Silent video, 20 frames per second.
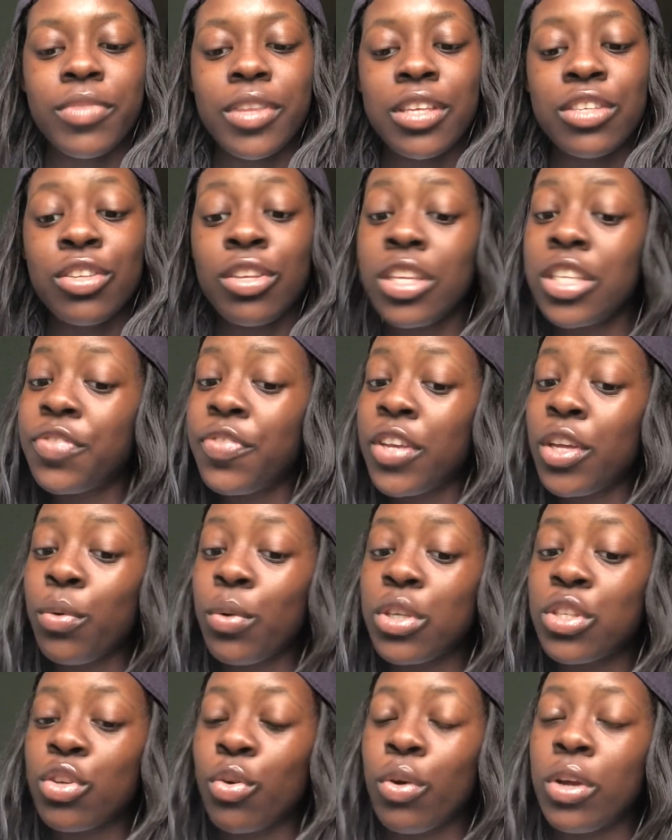So this video
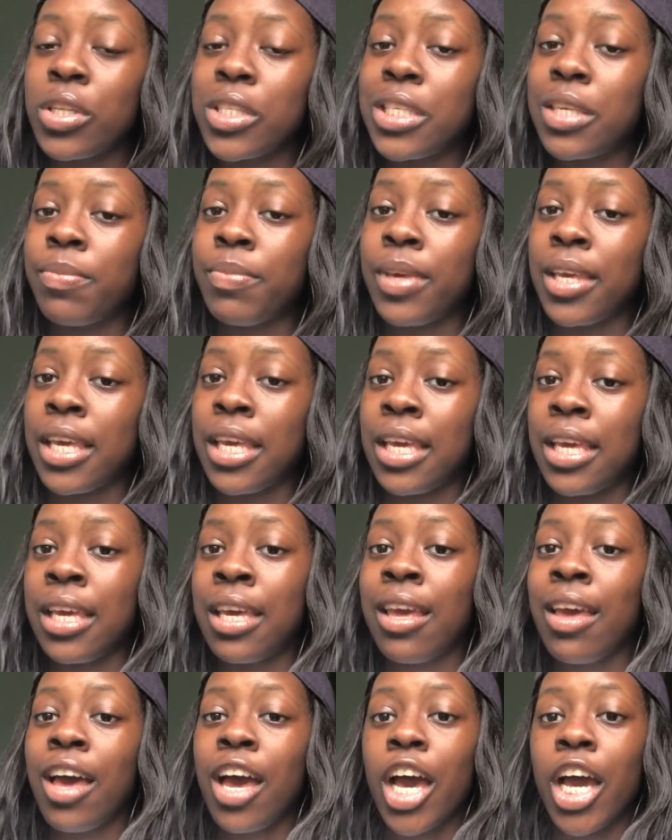is going to
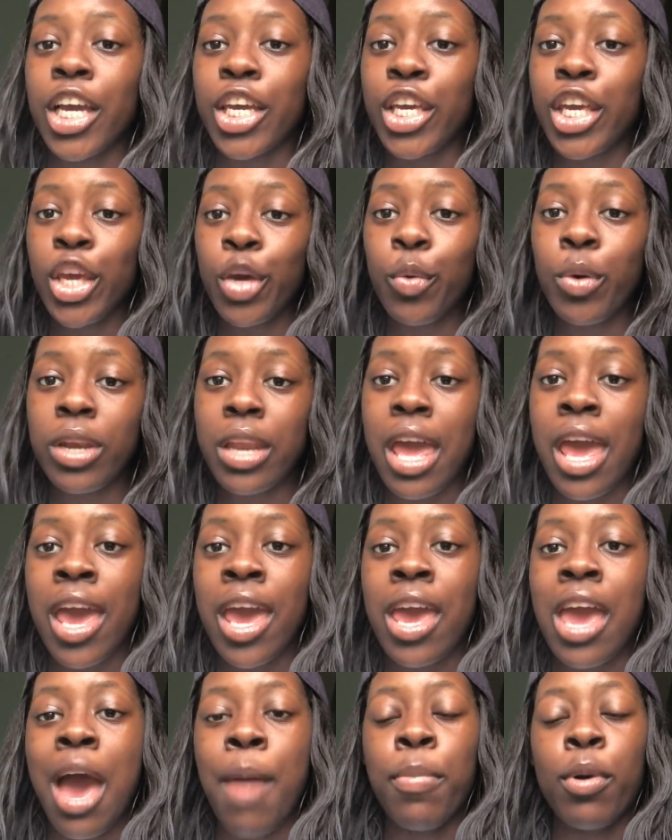be a
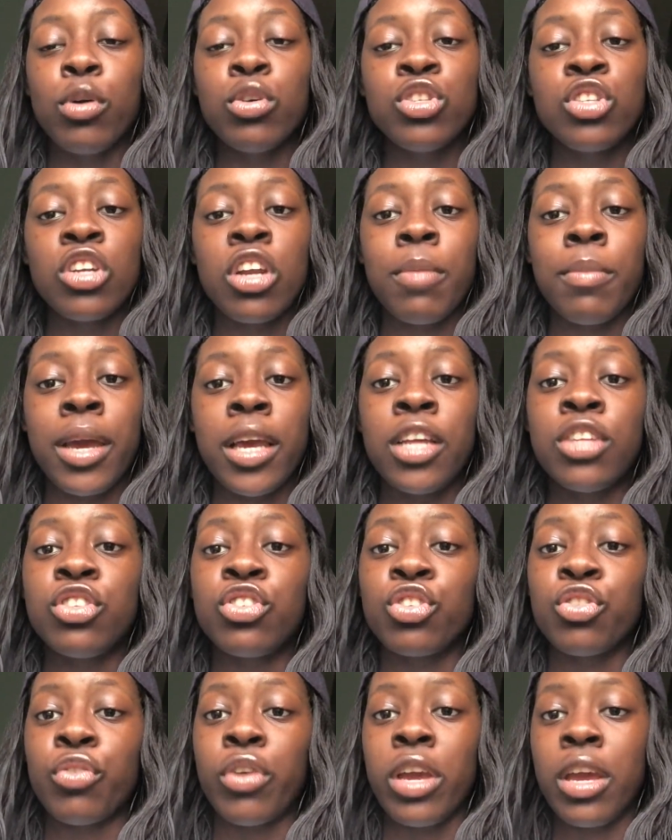Q&A. I posted on my
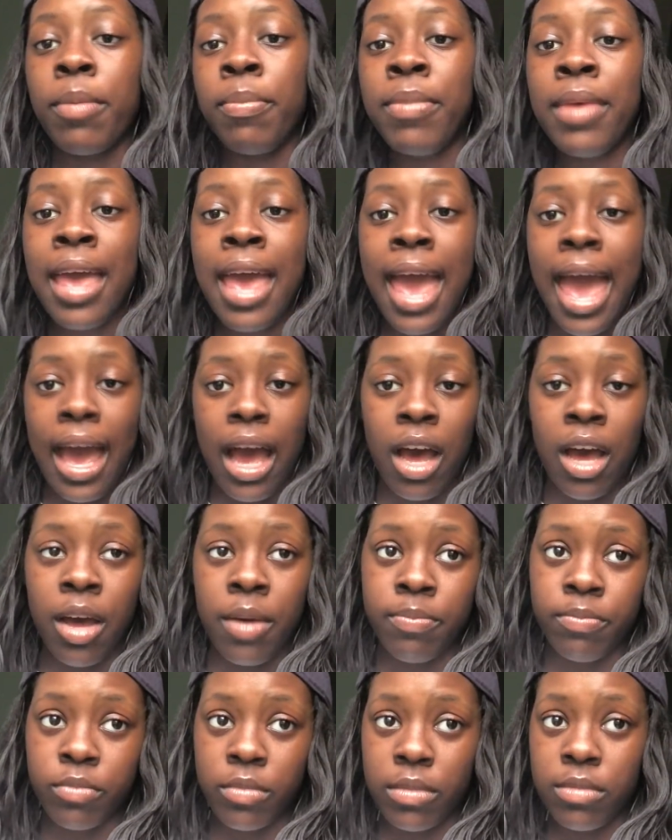Instagram
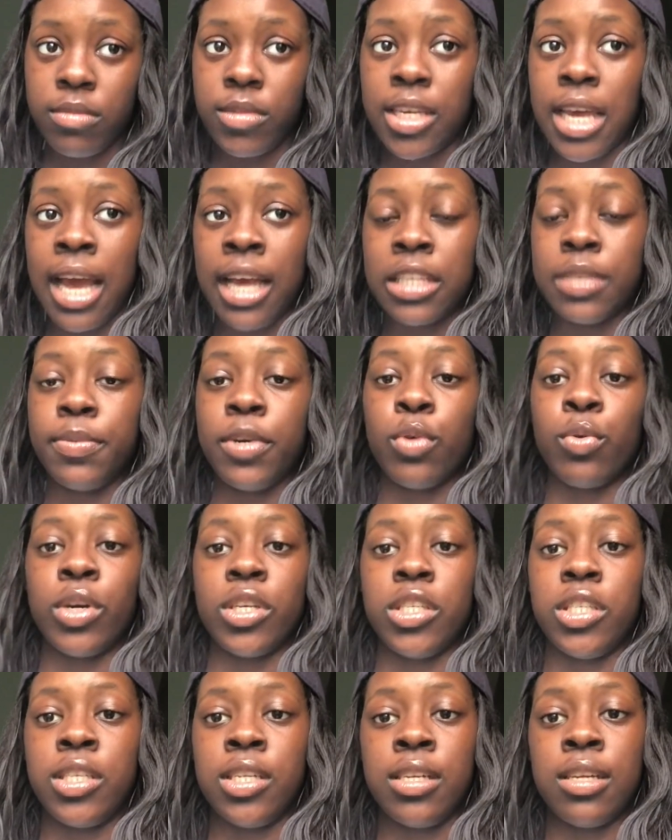to ask me
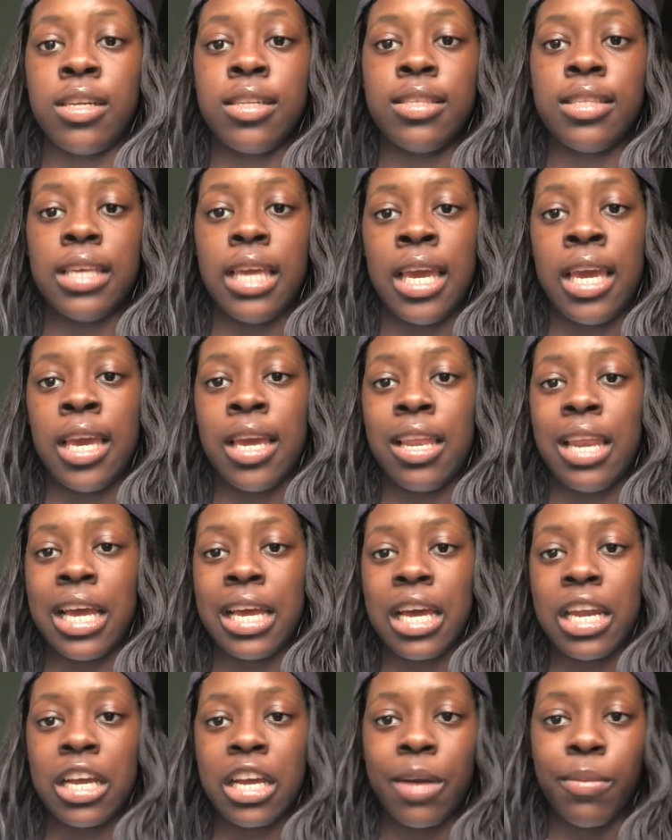questions, and I
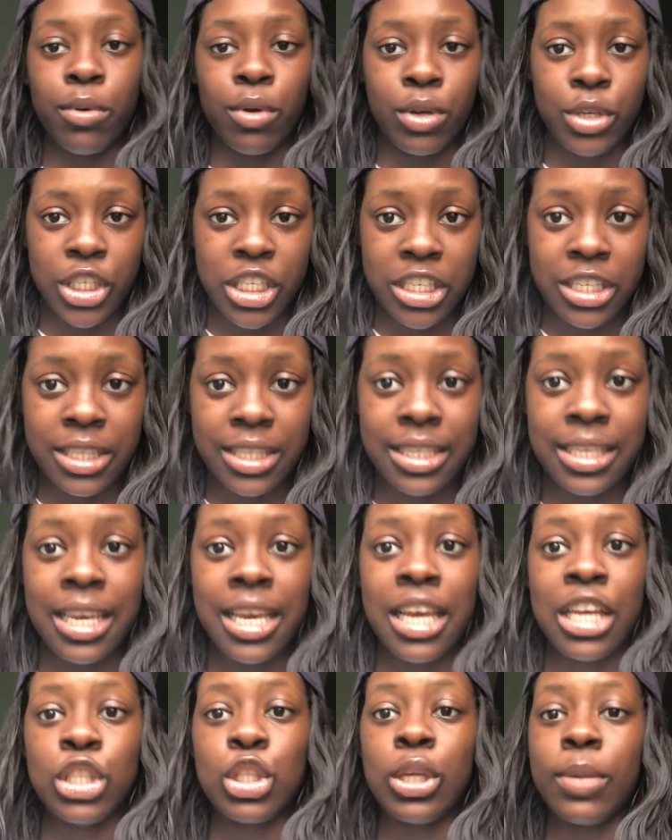got a couple questions.
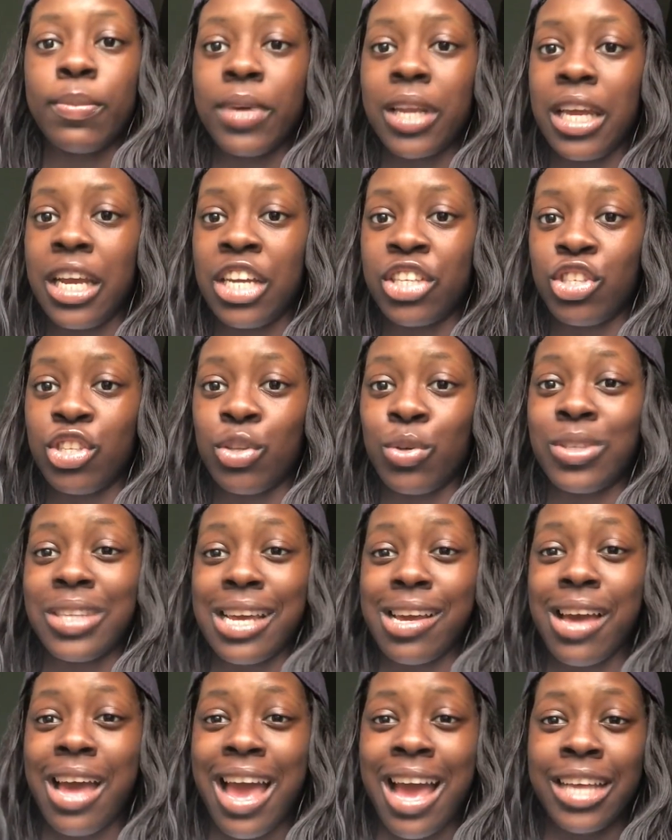So I'm going to answer those
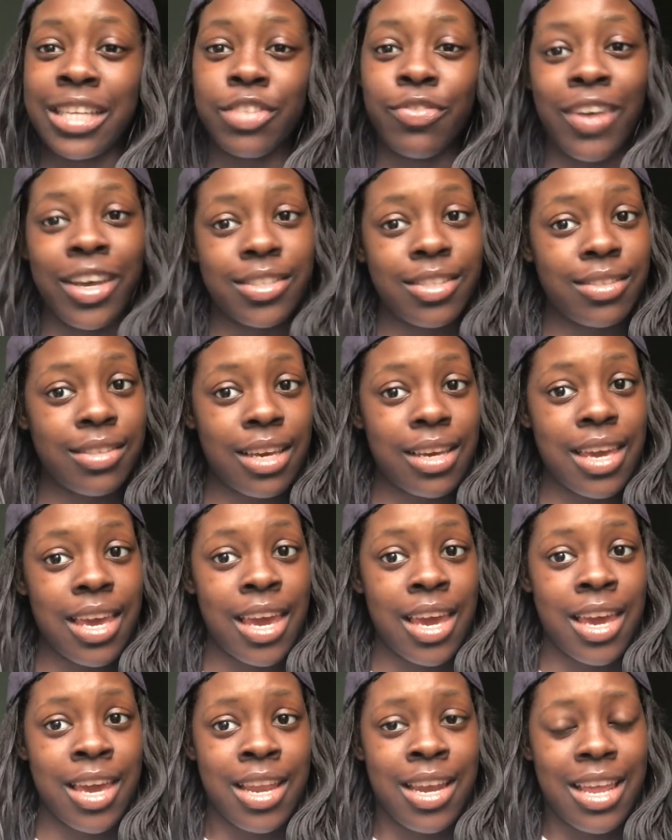as fast as I
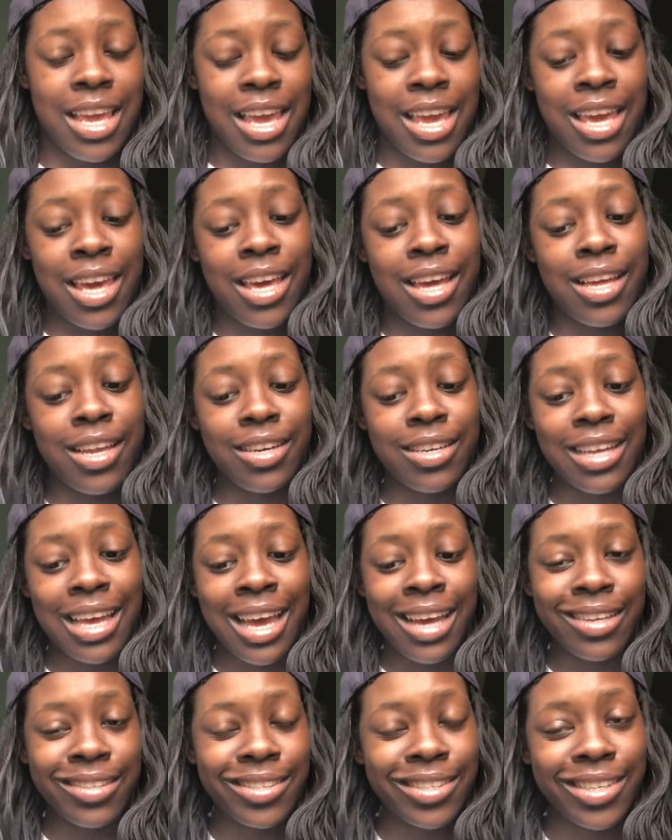can and
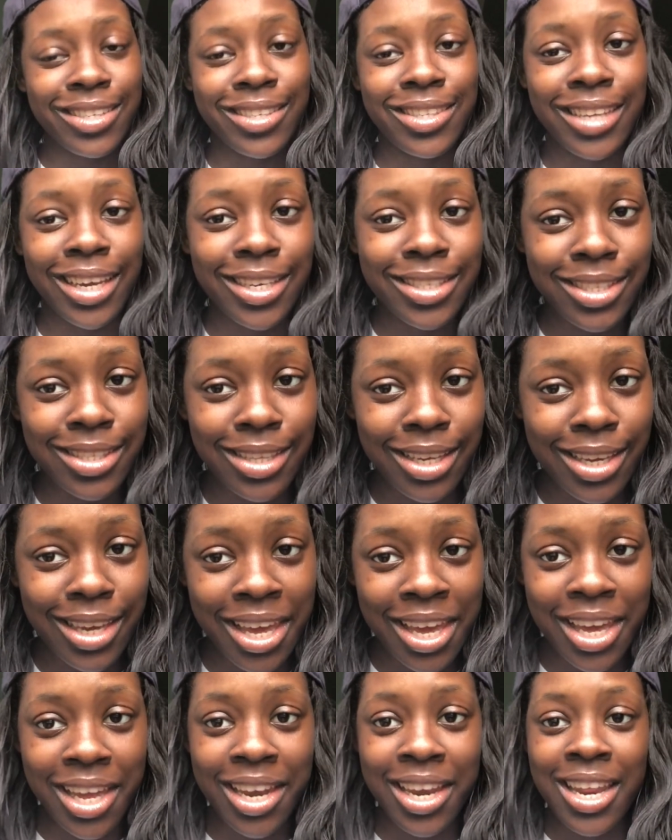as concise as I
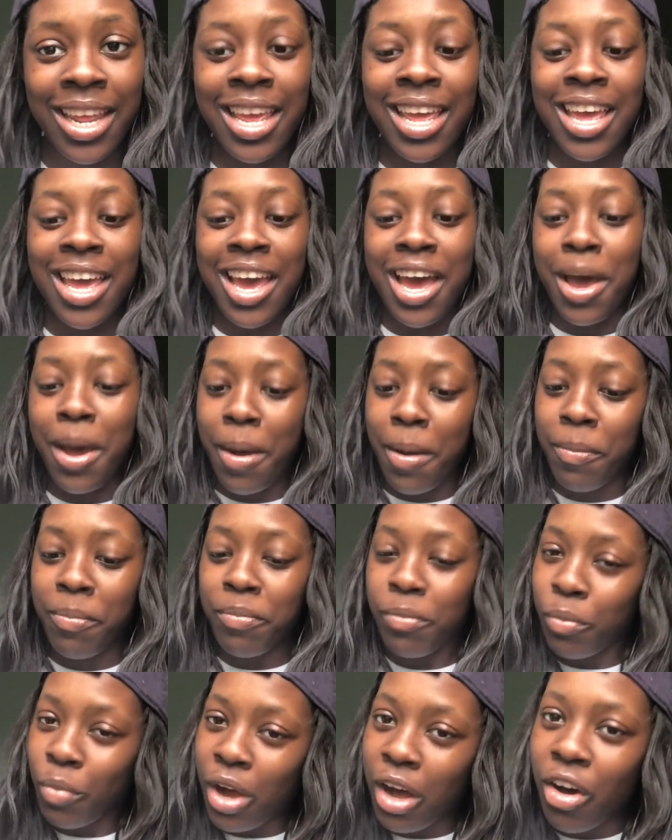can,
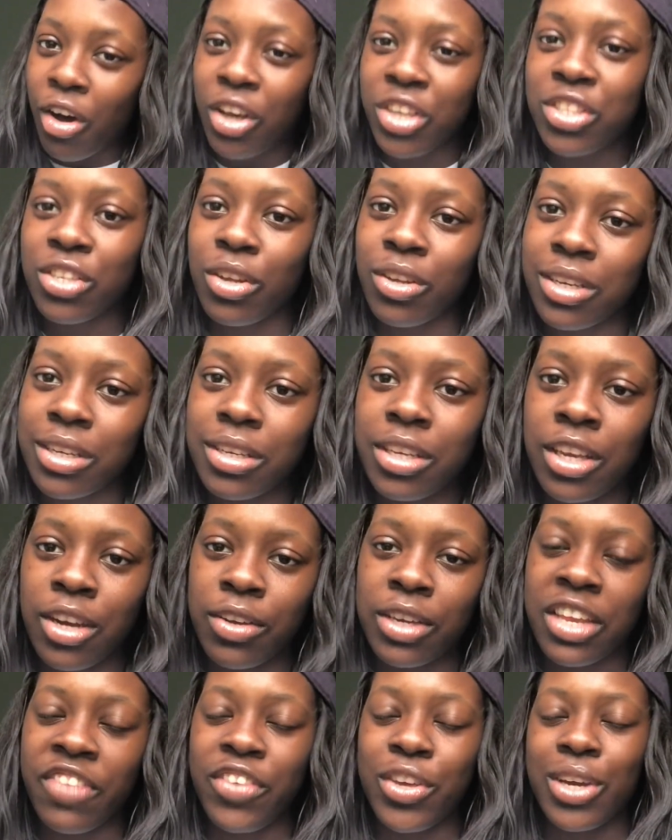while also, you
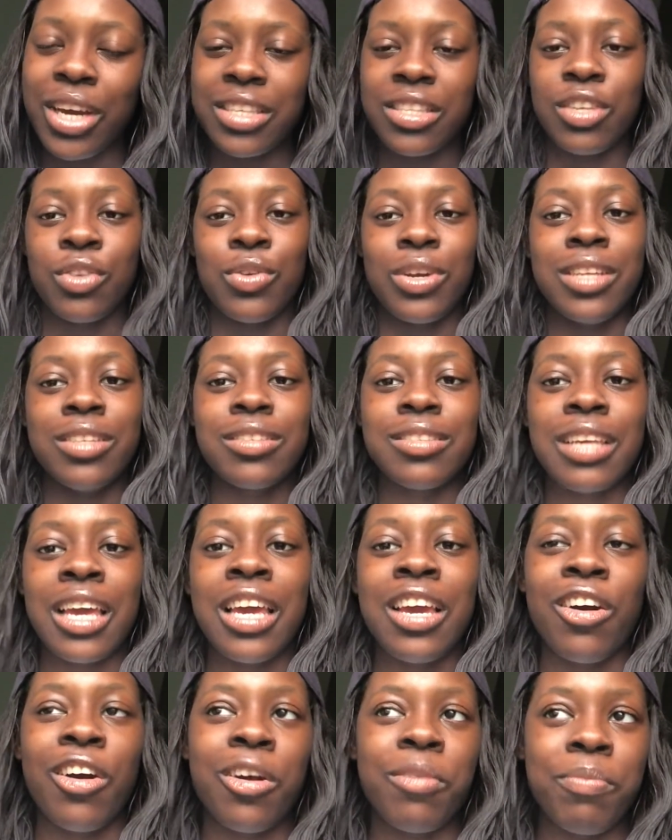know, giving you guys a little
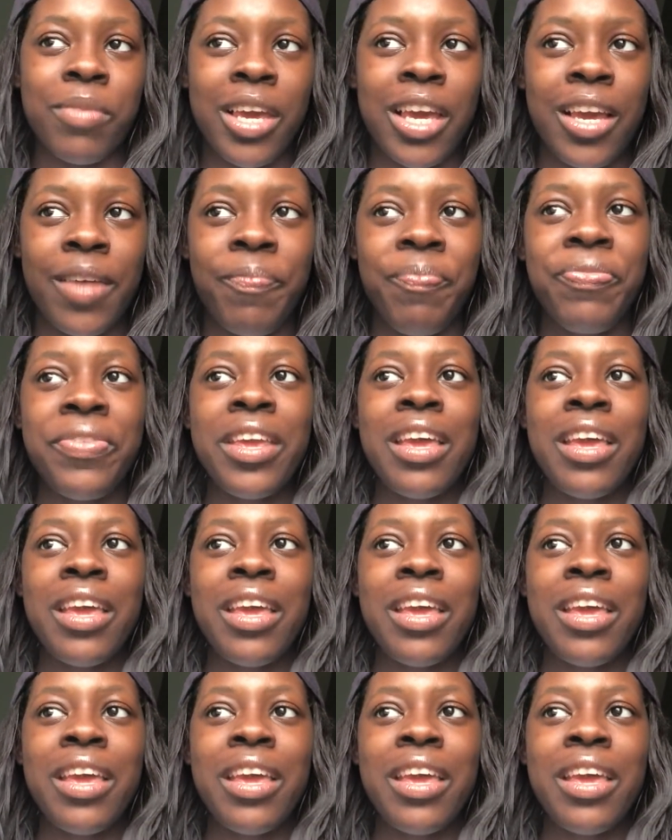insight on me.